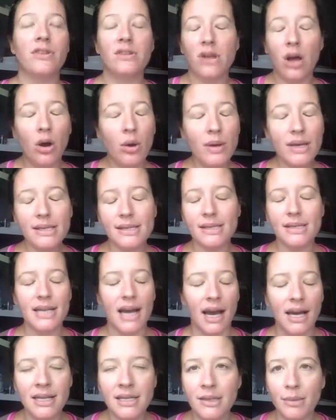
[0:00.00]
There's always
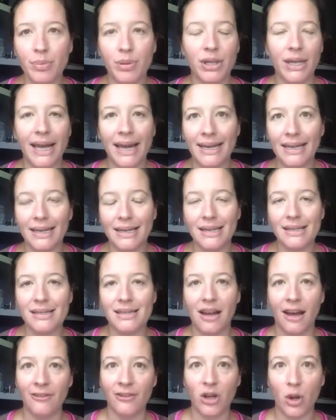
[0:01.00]
tons of planety
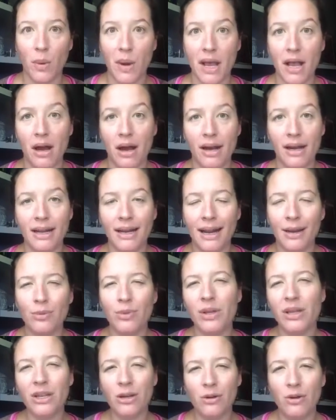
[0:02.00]
stuff going on. And I
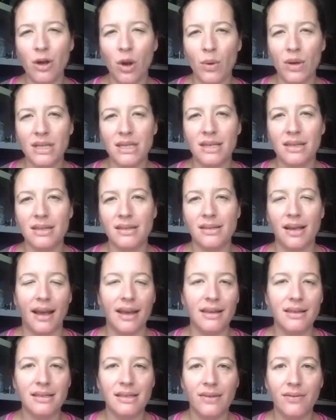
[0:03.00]
really don't go into the
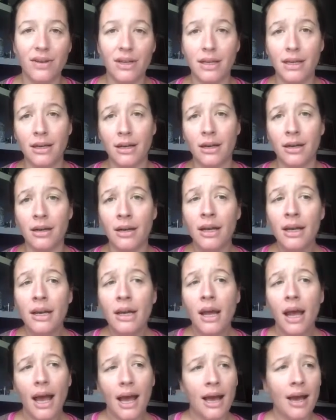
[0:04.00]
science of it here
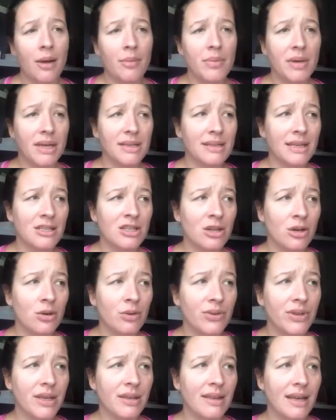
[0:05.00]
because I
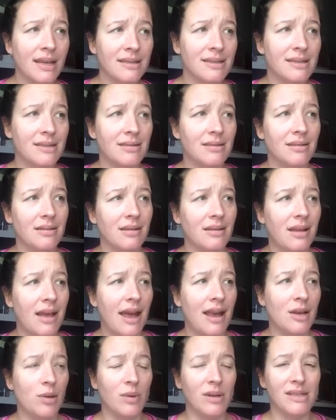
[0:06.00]
don't think that's
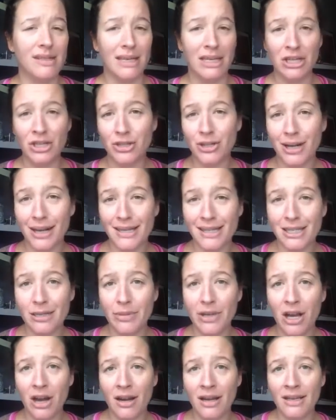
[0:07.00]
anyone's interest, to
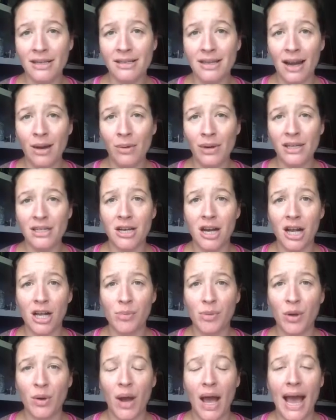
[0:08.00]
be honest. I want to talk
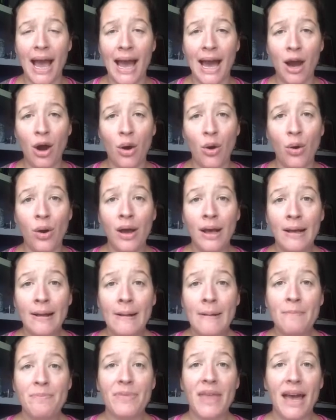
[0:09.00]
about how
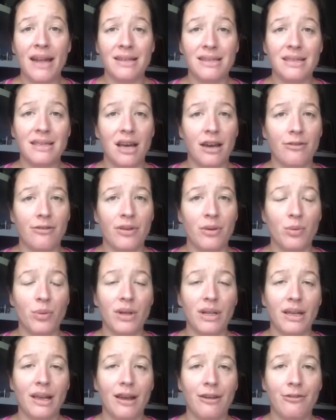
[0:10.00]
that stuff
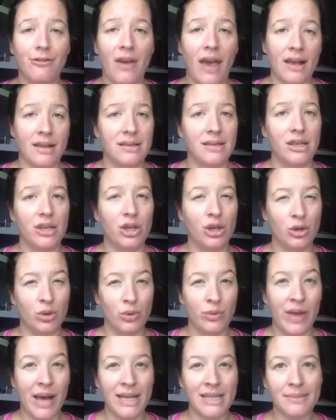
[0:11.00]
really affects
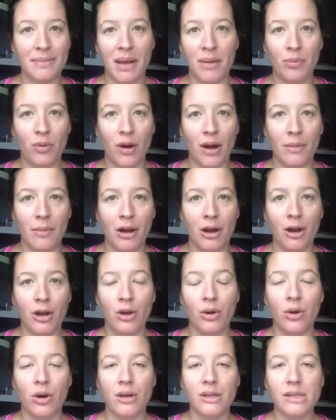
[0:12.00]
you. That's my primary
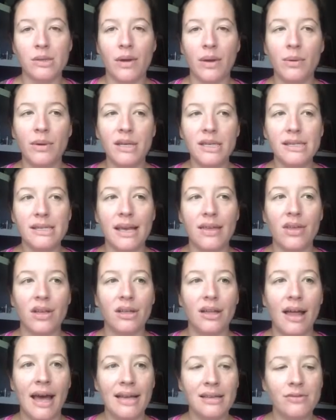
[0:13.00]
goal. So I will say the
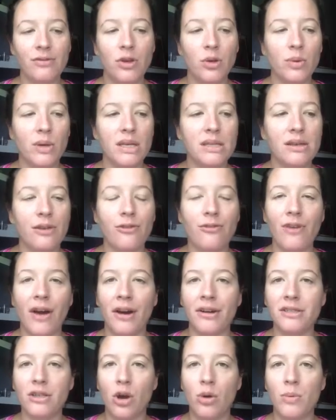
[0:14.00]
last few weeks have
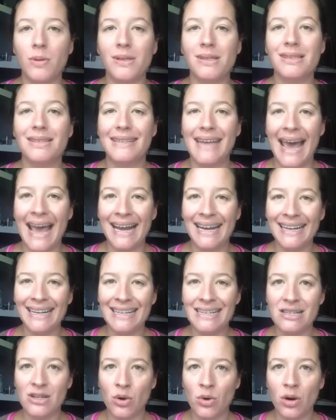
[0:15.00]
felt almost
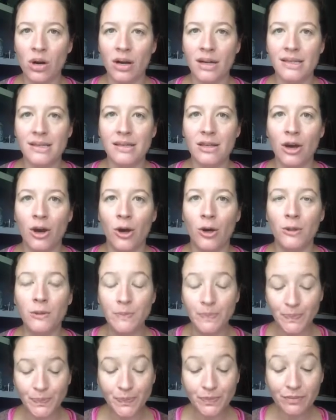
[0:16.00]
stagnant, or as
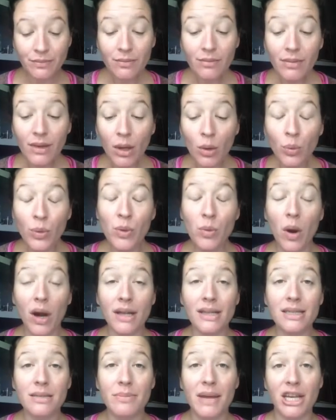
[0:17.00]
though we
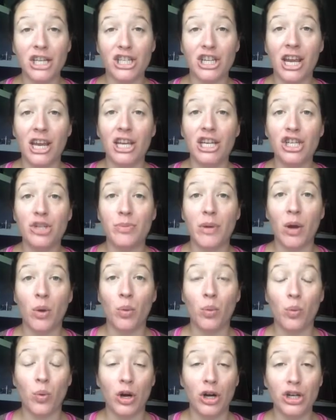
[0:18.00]
wanted to make change
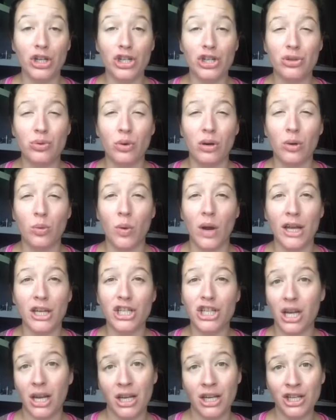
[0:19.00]
but weren't sure what
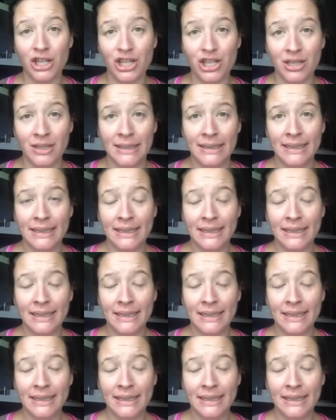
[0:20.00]
change.